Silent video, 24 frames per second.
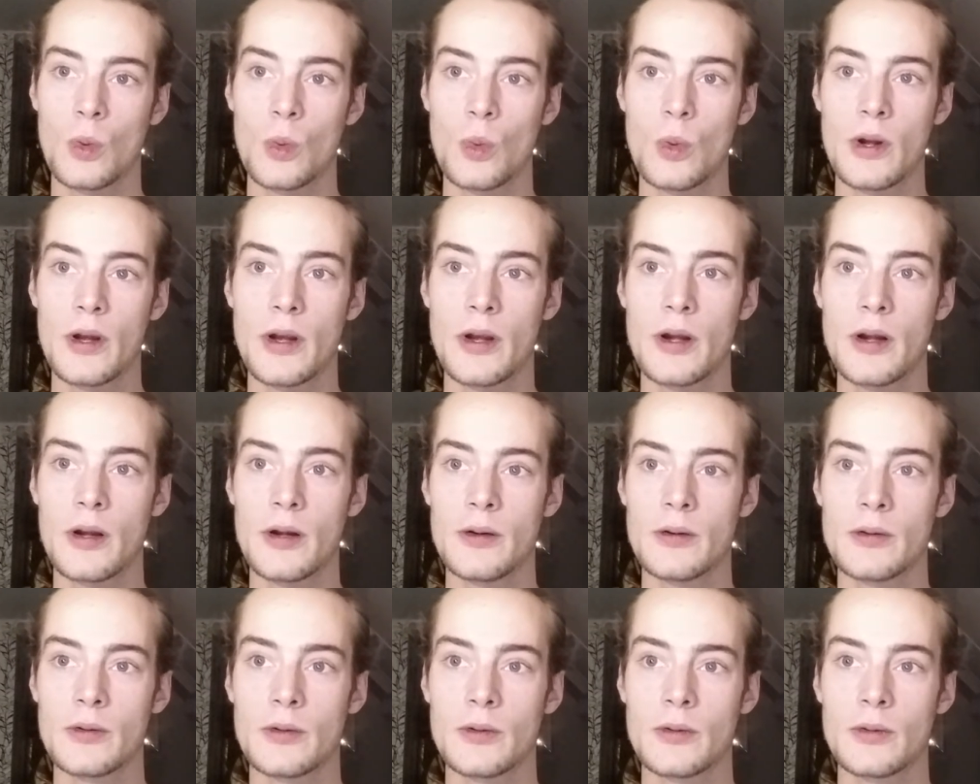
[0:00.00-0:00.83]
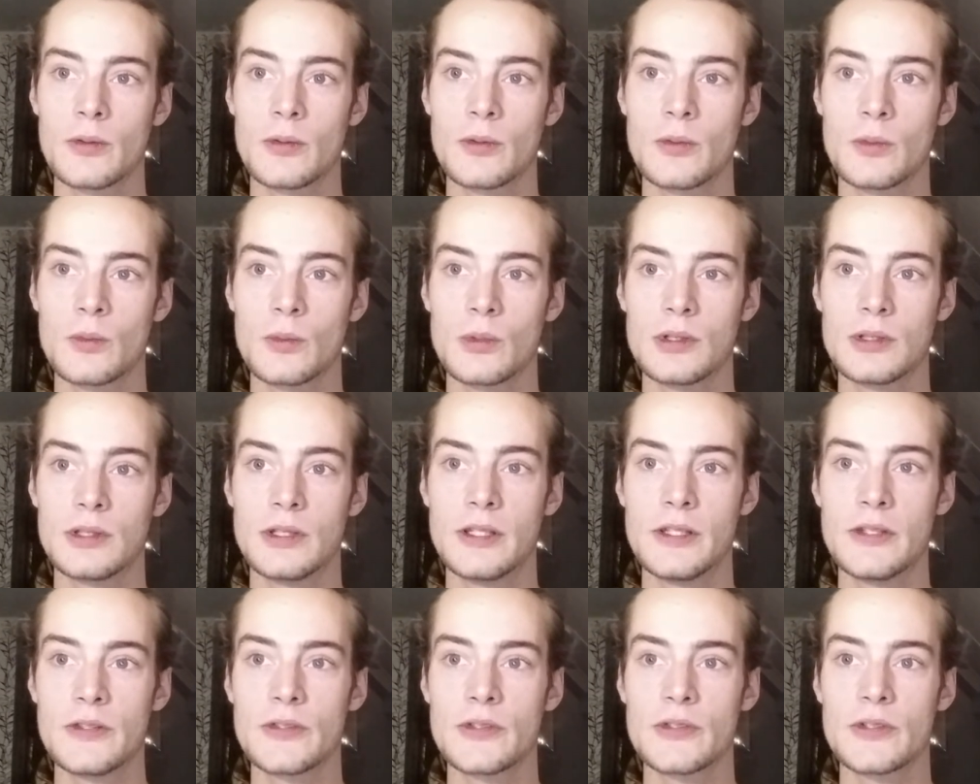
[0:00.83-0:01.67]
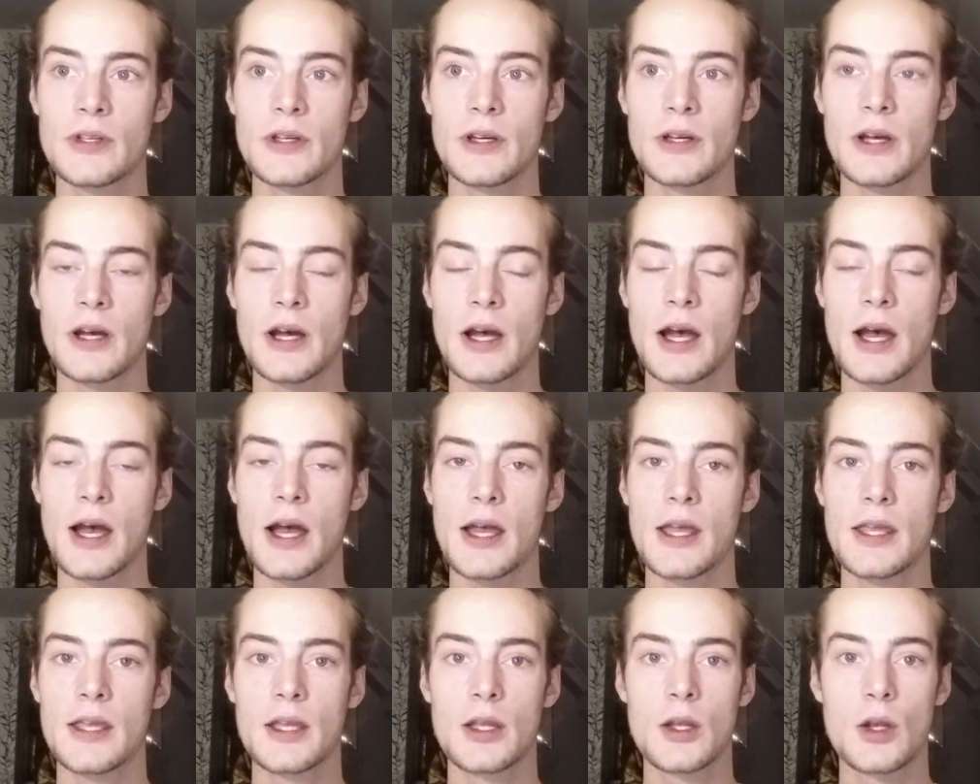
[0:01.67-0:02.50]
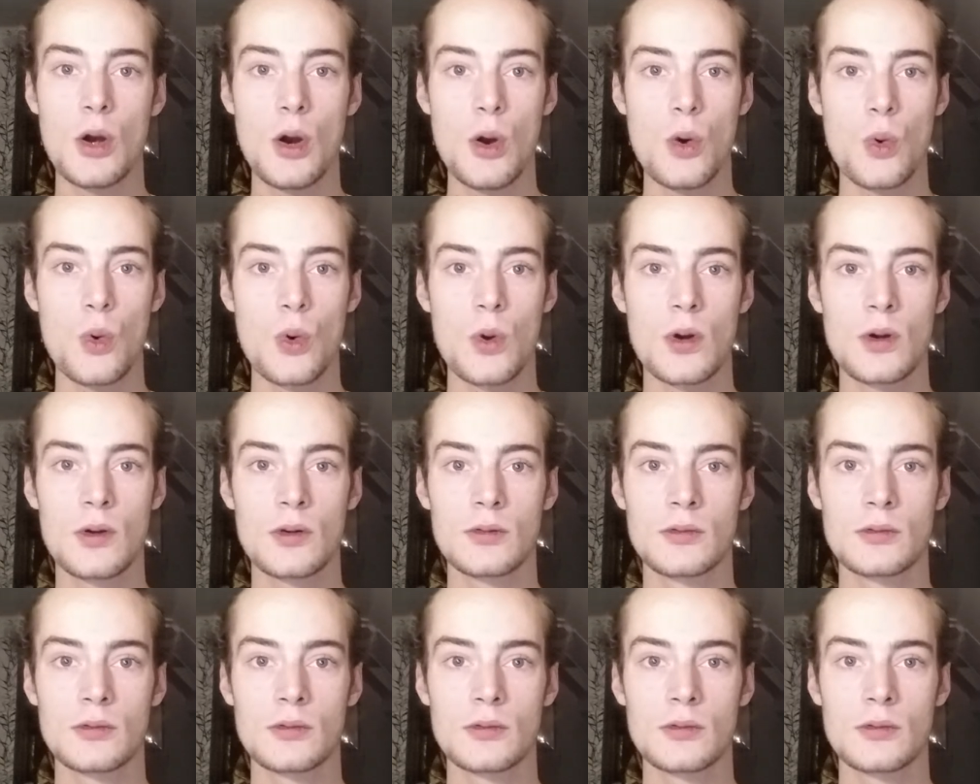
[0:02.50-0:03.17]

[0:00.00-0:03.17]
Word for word: Where will this I go?